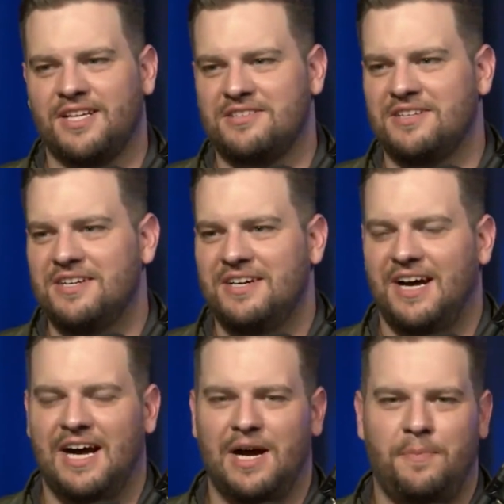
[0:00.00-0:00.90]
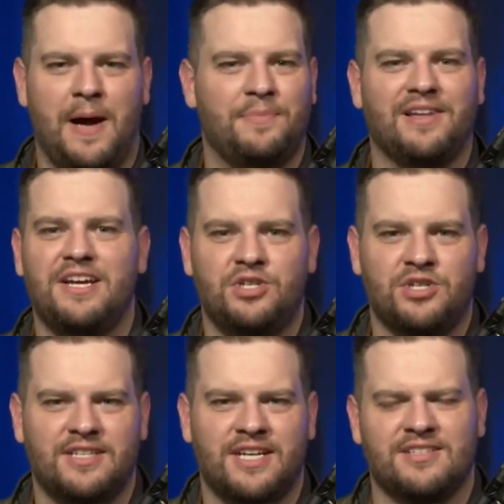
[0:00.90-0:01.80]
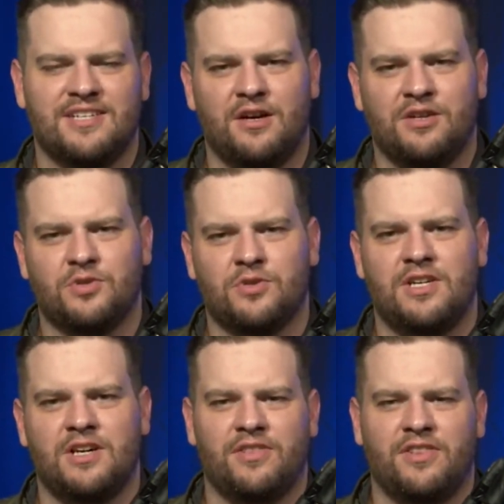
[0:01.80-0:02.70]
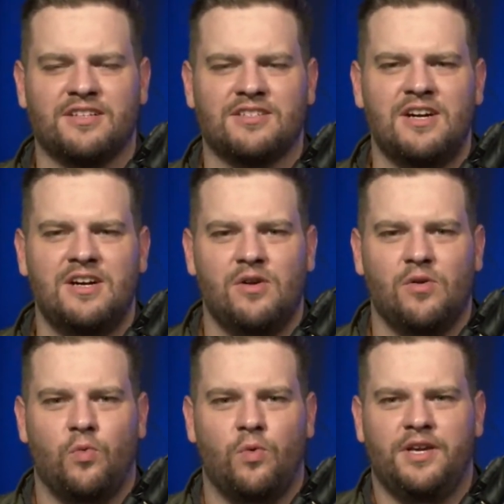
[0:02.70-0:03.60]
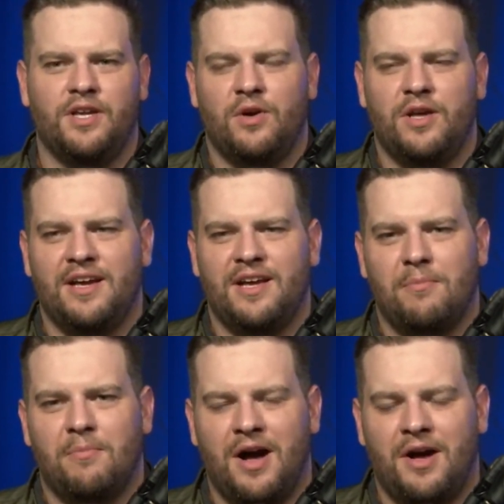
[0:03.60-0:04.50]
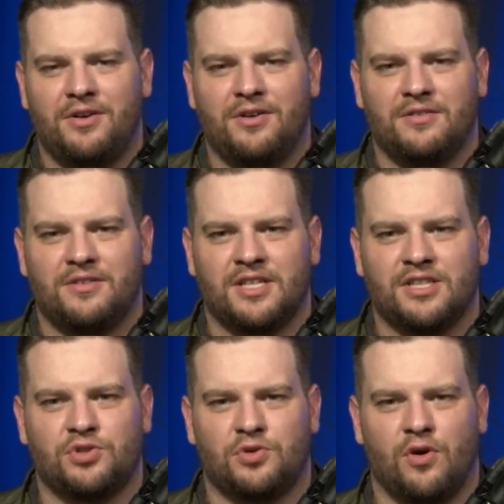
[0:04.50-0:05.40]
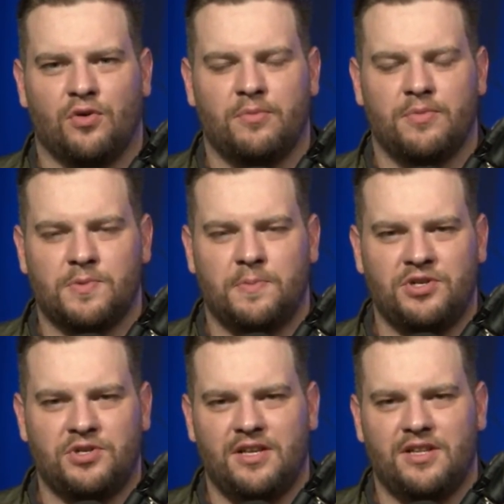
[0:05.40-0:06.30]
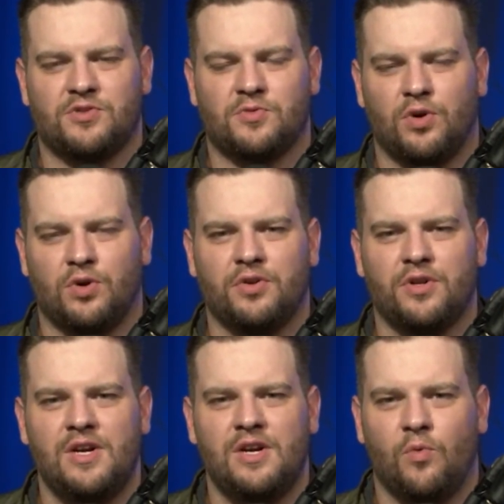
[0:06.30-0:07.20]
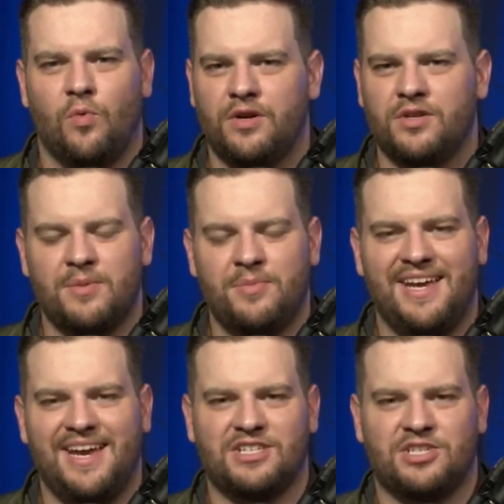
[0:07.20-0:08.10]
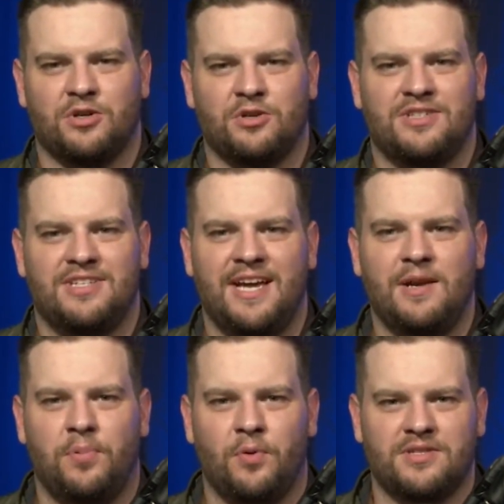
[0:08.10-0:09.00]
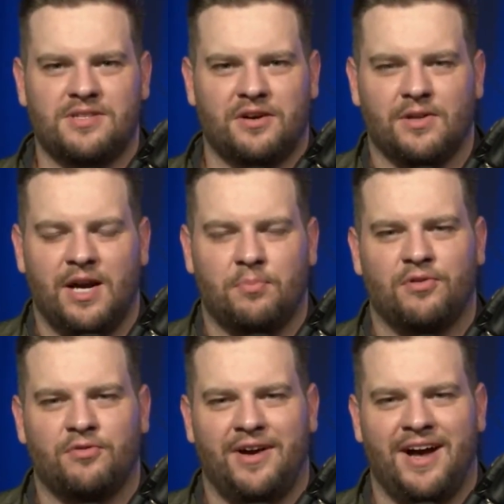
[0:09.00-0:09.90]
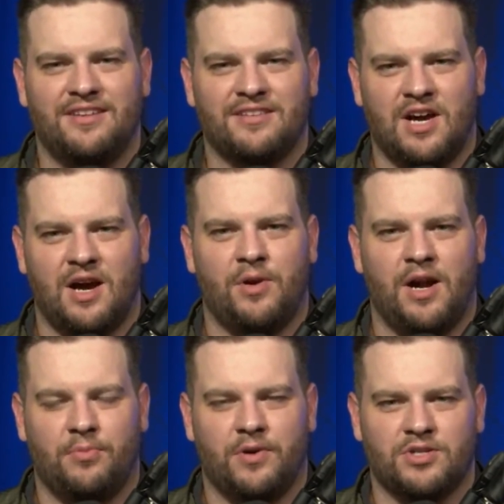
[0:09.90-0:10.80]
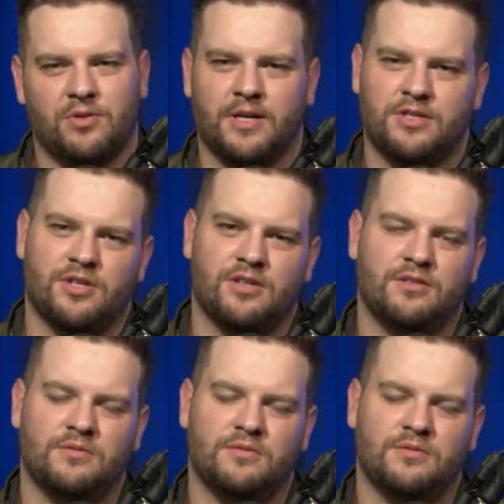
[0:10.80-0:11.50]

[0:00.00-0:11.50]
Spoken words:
that's population density, all sorts of different things. In a modern control room, especially in this world, what are some of the external data points that really help provide this common operational picture?